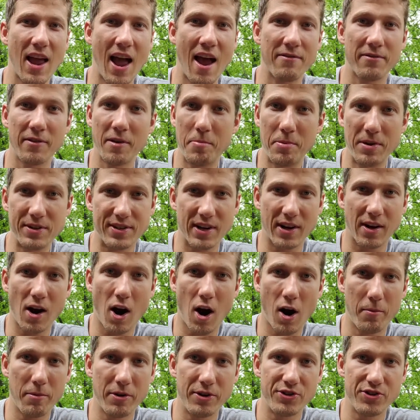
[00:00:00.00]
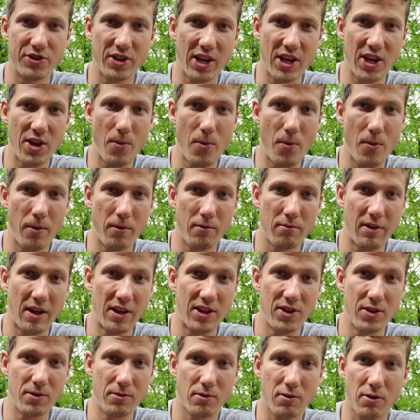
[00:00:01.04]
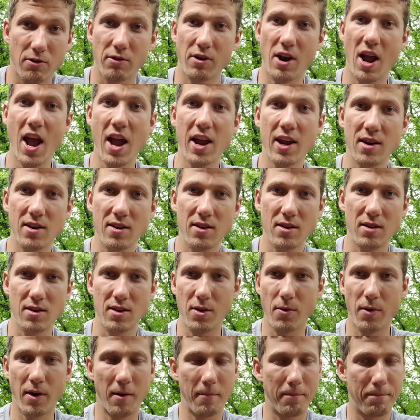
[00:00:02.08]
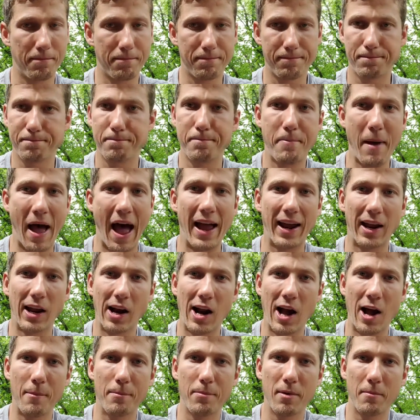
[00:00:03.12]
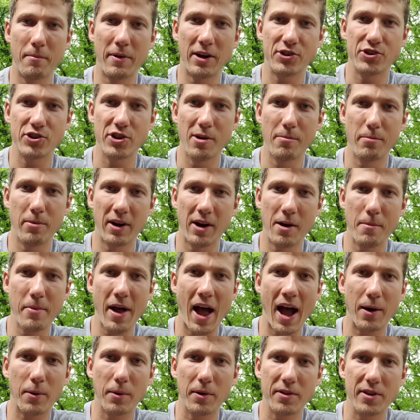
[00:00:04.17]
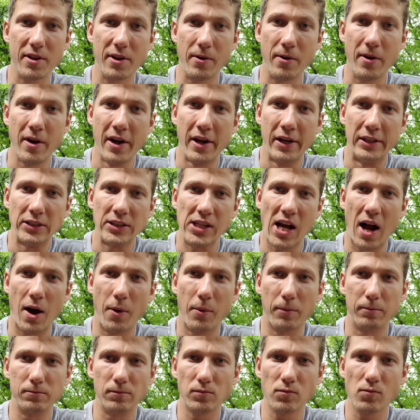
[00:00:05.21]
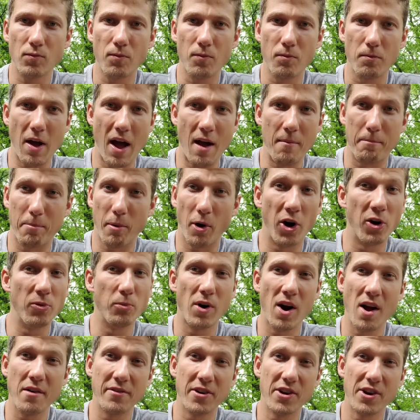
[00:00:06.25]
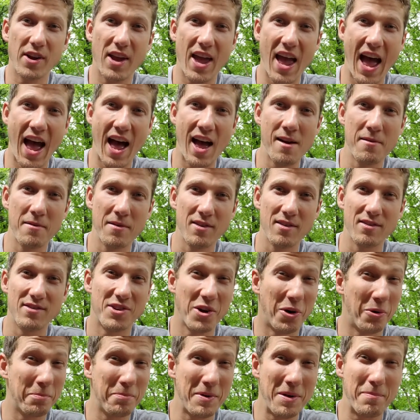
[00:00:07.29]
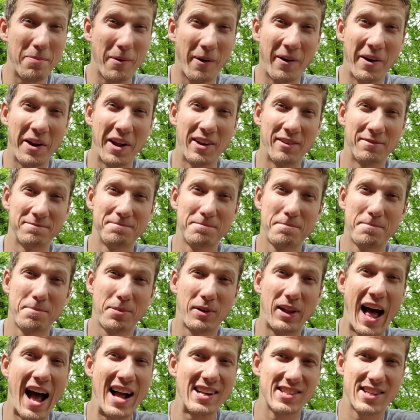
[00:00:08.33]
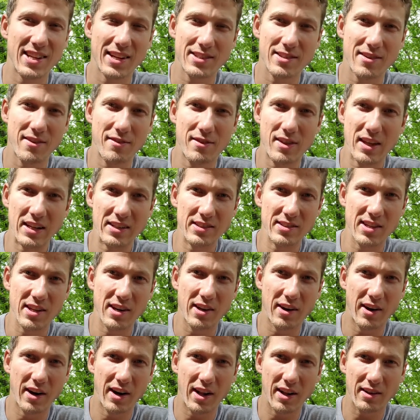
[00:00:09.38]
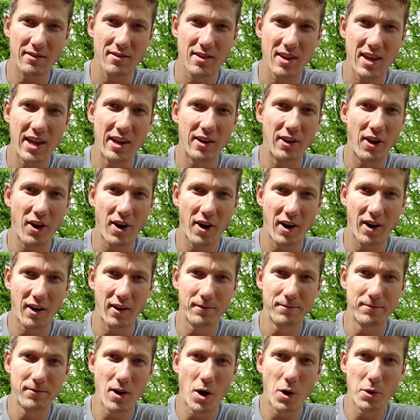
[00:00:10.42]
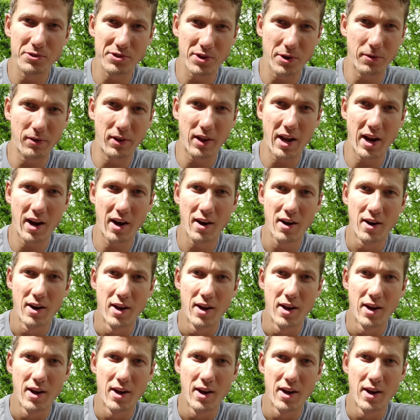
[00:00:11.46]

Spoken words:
every piece of garbage that you create, you want to bag it up and make sure you bring it back with you. Burn whatever you can. Don't be burning plastics and things that are going to kill our ozone layer.